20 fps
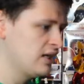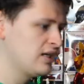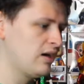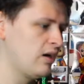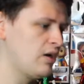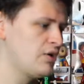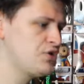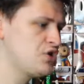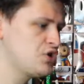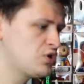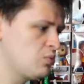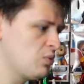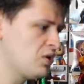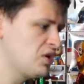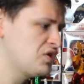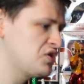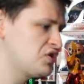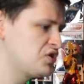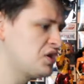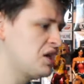Now, I just want
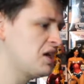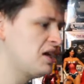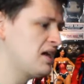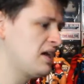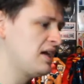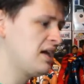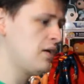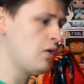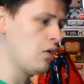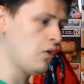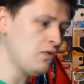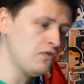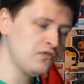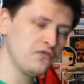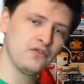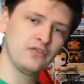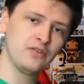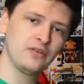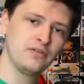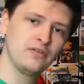to stay
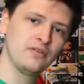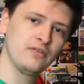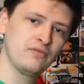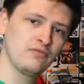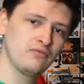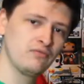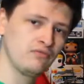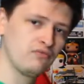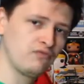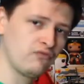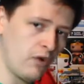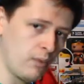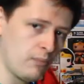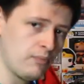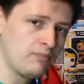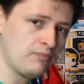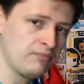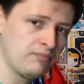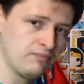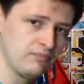off
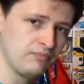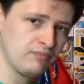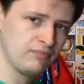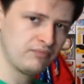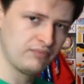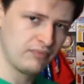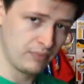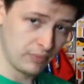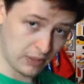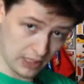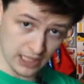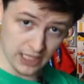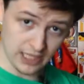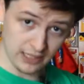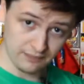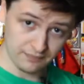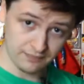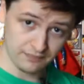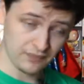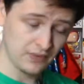from the
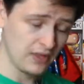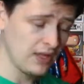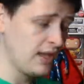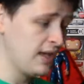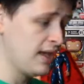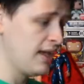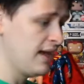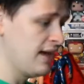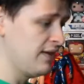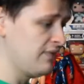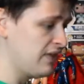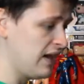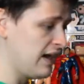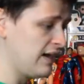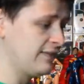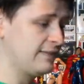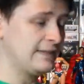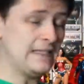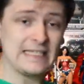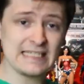beginning
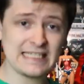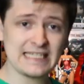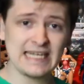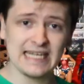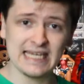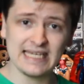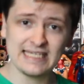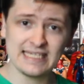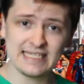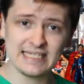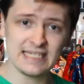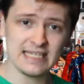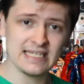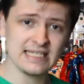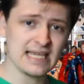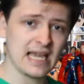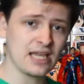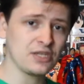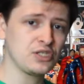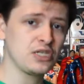that this list
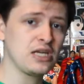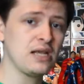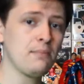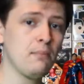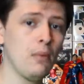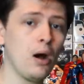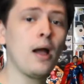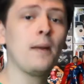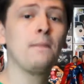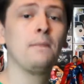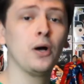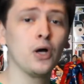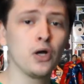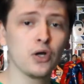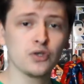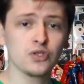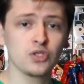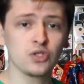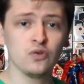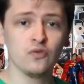is actually my
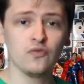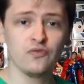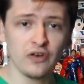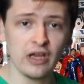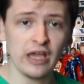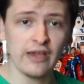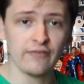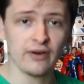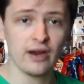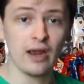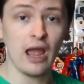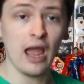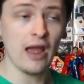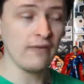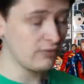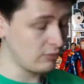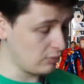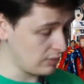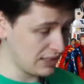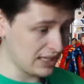personal favourite.
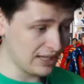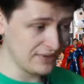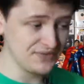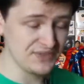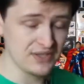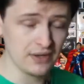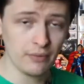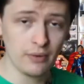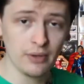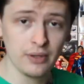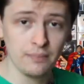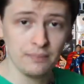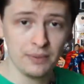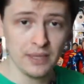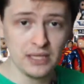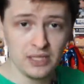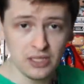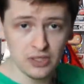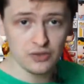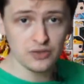Everyone has their own
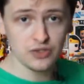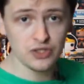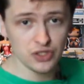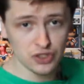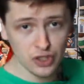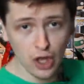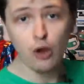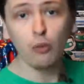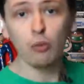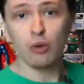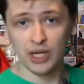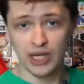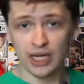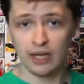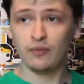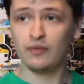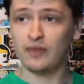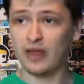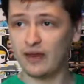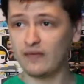opinions. No one
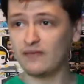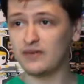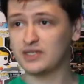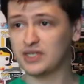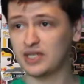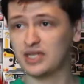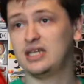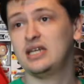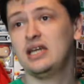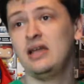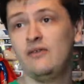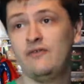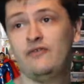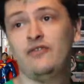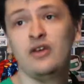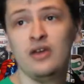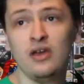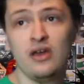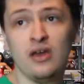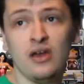out there is going to have
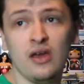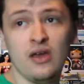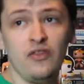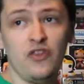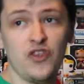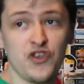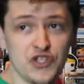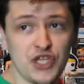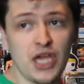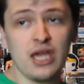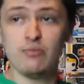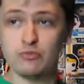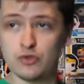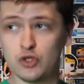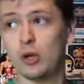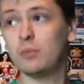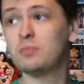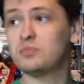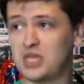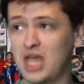the same
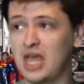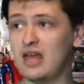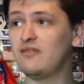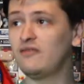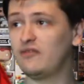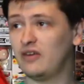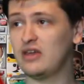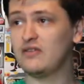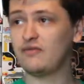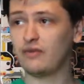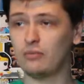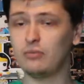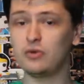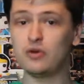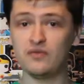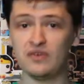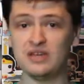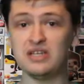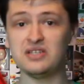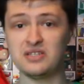top 10 favourite
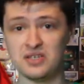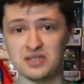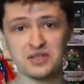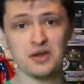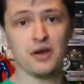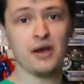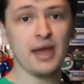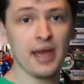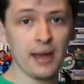movies as I